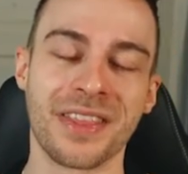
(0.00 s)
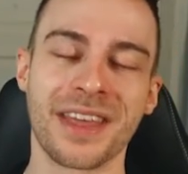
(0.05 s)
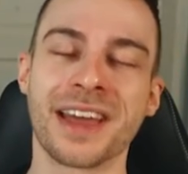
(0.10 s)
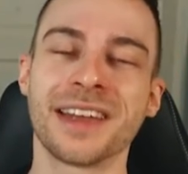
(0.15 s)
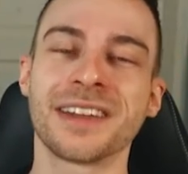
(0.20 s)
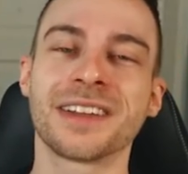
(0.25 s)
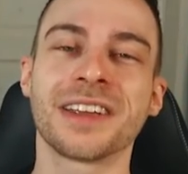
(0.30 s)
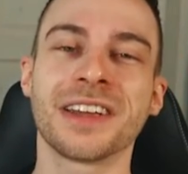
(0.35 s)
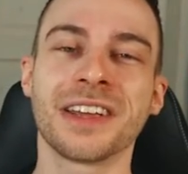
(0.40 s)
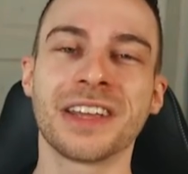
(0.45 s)

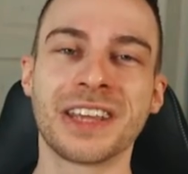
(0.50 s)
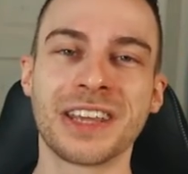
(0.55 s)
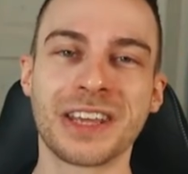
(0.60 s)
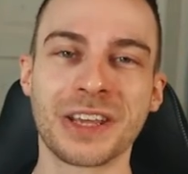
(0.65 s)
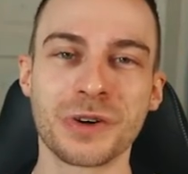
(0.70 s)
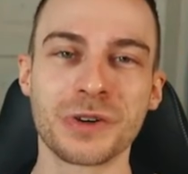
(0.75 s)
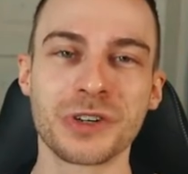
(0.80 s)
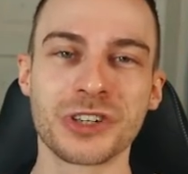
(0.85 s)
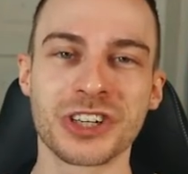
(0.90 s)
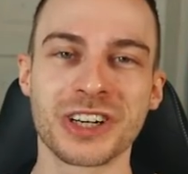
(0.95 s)
There's a
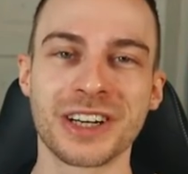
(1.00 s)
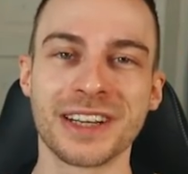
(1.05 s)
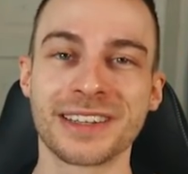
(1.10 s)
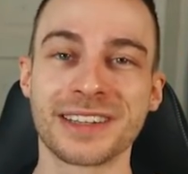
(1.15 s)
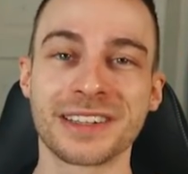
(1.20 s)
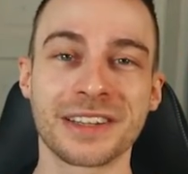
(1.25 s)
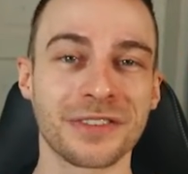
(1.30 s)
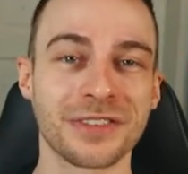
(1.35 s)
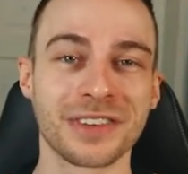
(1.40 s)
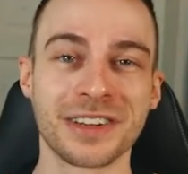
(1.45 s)
huge
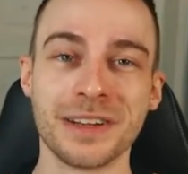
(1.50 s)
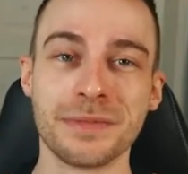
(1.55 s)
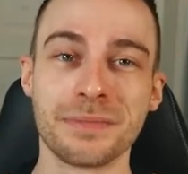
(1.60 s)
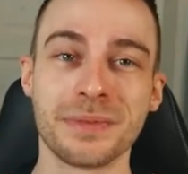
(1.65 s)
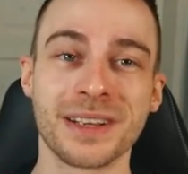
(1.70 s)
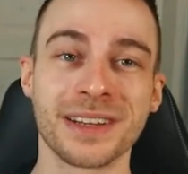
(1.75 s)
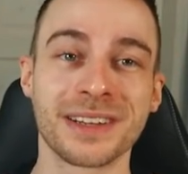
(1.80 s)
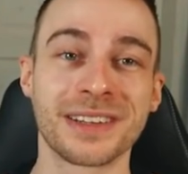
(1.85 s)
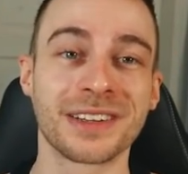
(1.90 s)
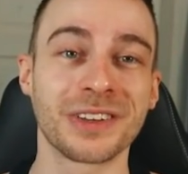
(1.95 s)
list of
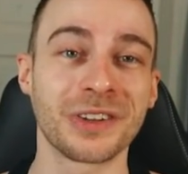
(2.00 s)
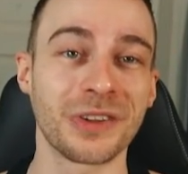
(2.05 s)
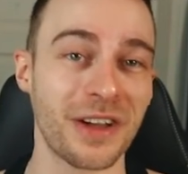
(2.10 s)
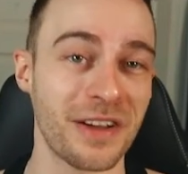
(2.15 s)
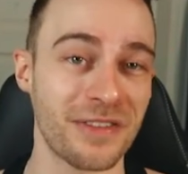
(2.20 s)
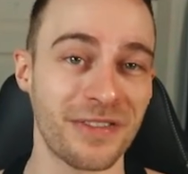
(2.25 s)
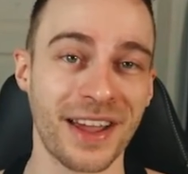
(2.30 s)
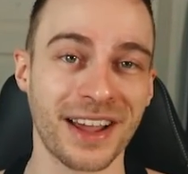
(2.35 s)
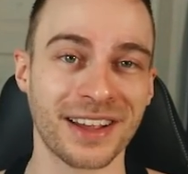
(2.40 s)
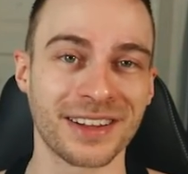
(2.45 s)
snippets you
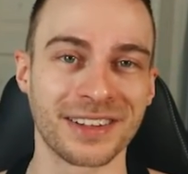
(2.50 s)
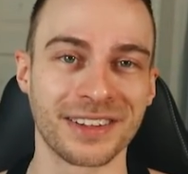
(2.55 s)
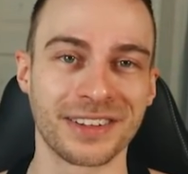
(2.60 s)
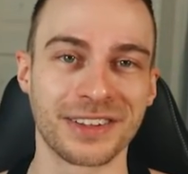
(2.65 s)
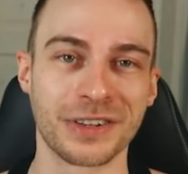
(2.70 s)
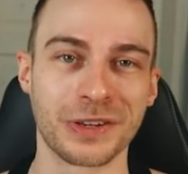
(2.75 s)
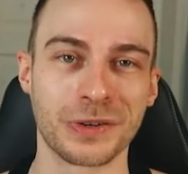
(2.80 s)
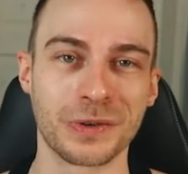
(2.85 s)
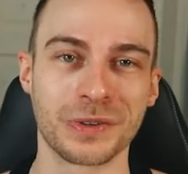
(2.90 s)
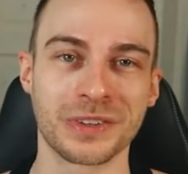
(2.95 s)
have access
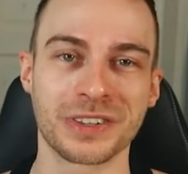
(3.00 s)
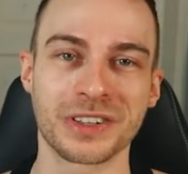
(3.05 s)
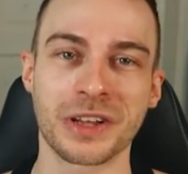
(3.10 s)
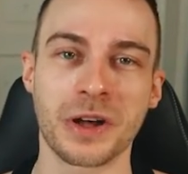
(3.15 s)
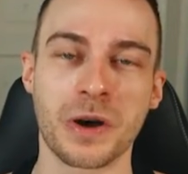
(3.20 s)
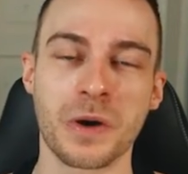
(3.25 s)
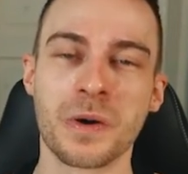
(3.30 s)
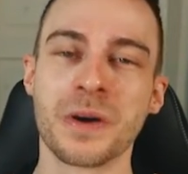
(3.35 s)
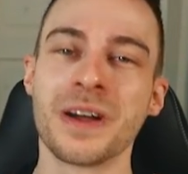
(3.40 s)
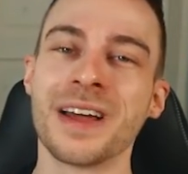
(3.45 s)
to,
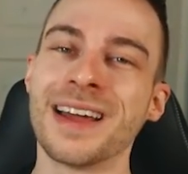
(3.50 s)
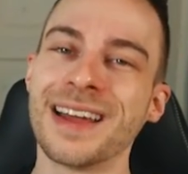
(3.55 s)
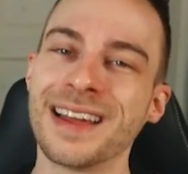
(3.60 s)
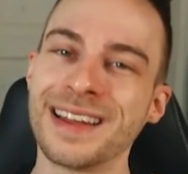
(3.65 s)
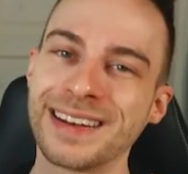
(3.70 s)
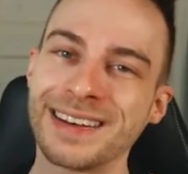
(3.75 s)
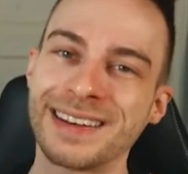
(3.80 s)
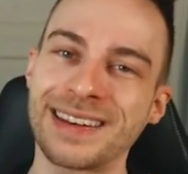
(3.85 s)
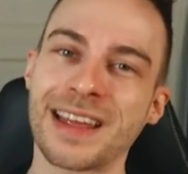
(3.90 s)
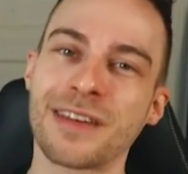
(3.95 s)
so
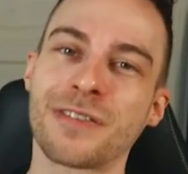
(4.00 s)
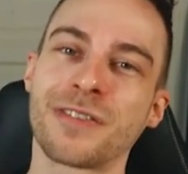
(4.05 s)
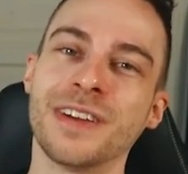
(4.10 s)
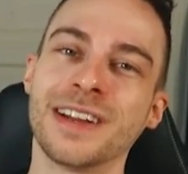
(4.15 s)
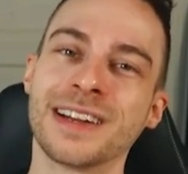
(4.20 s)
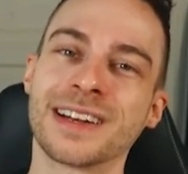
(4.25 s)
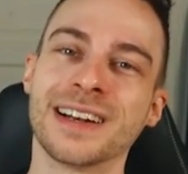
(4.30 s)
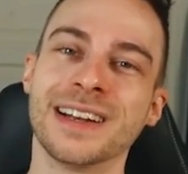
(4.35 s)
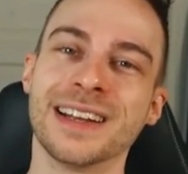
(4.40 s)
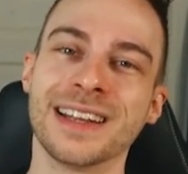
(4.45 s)

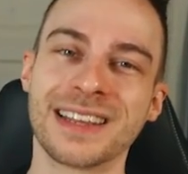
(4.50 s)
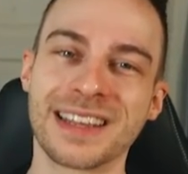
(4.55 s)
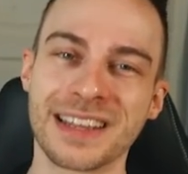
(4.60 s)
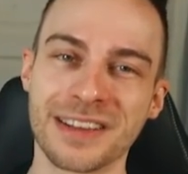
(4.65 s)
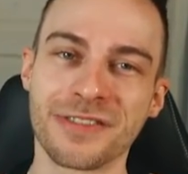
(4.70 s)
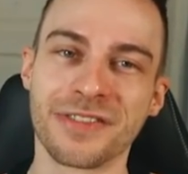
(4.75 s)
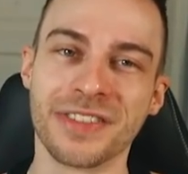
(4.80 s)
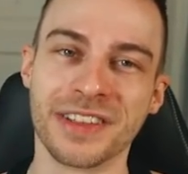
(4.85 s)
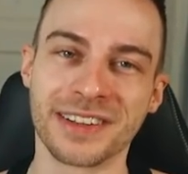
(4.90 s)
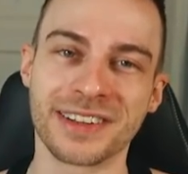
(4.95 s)
definitely
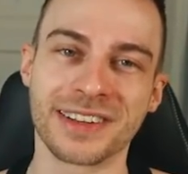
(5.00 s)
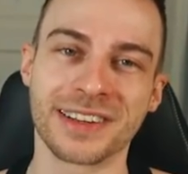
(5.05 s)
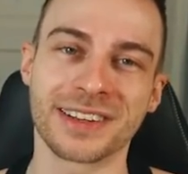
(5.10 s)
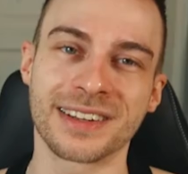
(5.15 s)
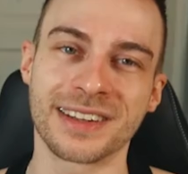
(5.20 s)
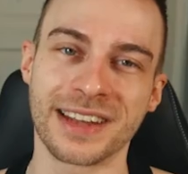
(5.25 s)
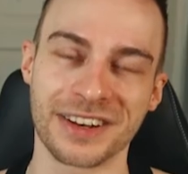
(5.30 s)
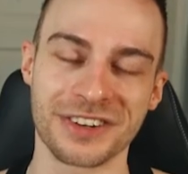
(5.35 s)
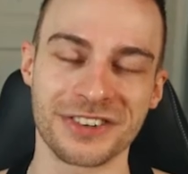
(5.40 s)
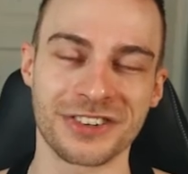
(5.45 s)
give this
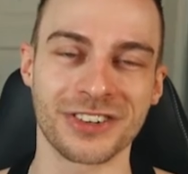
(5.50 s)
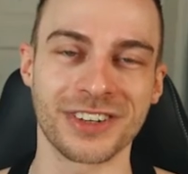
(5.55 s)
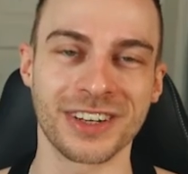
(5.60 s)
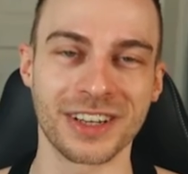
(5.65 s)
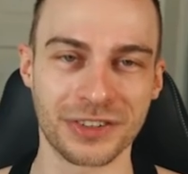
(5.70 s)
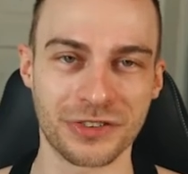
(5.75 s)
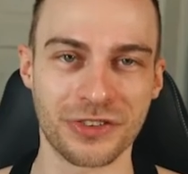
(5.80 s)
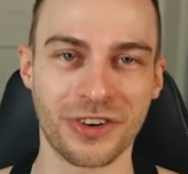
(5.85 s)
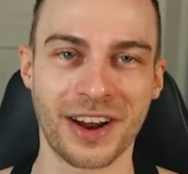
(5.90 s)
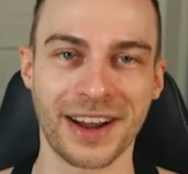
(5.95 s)
extension
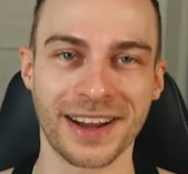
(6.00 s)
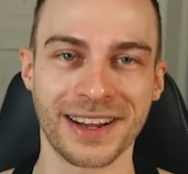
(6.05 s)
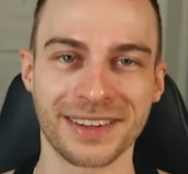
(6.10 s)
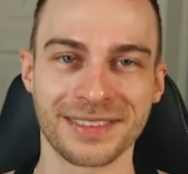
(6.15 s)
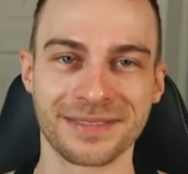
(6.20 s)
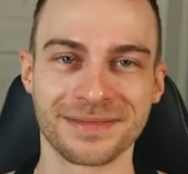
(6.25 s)
a try.